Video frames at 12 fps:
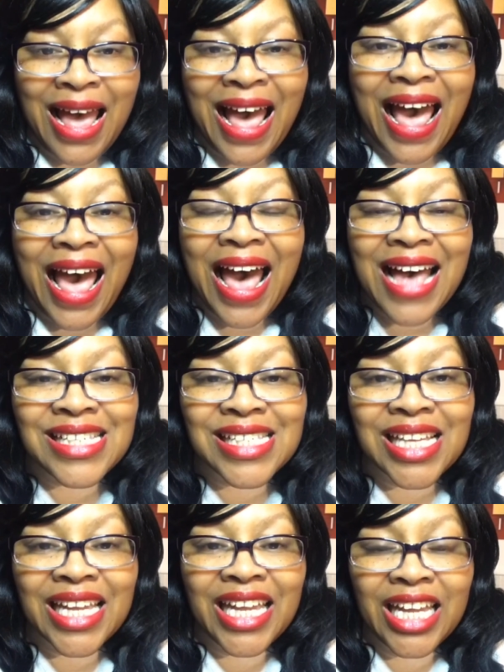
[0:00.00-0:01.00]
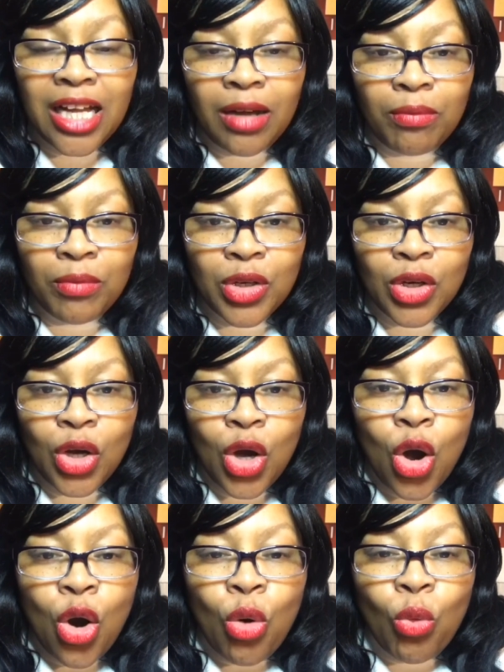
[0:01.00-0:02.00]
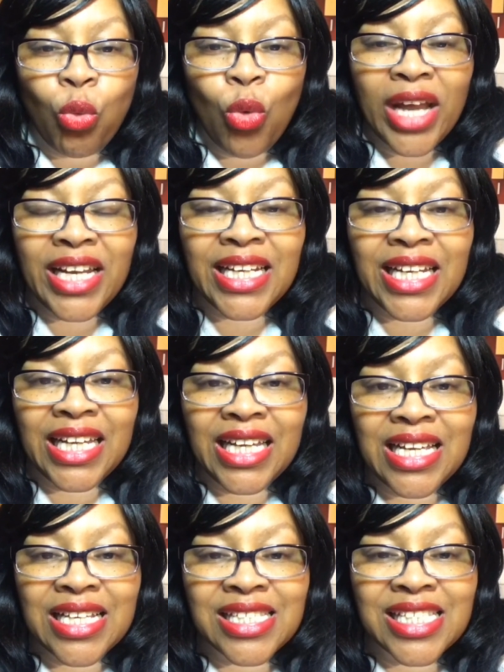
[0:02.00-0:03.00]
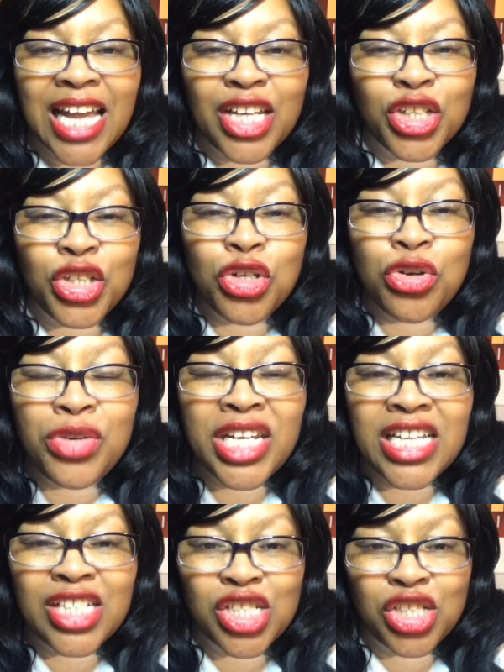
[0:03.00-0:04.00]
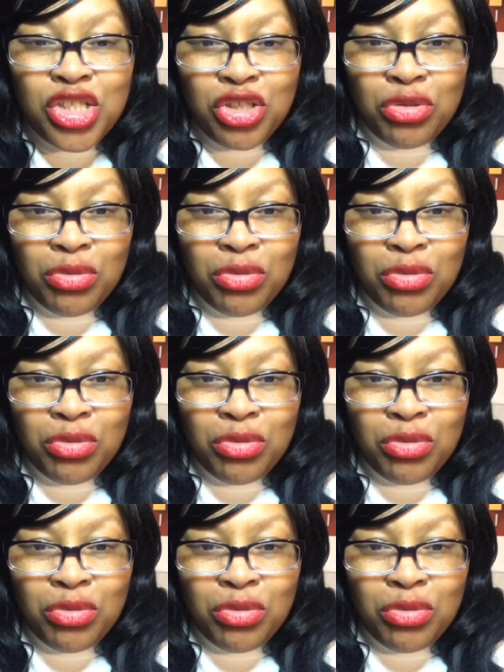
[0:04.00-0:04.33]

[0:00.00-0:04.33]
Ask him what it is that you need to do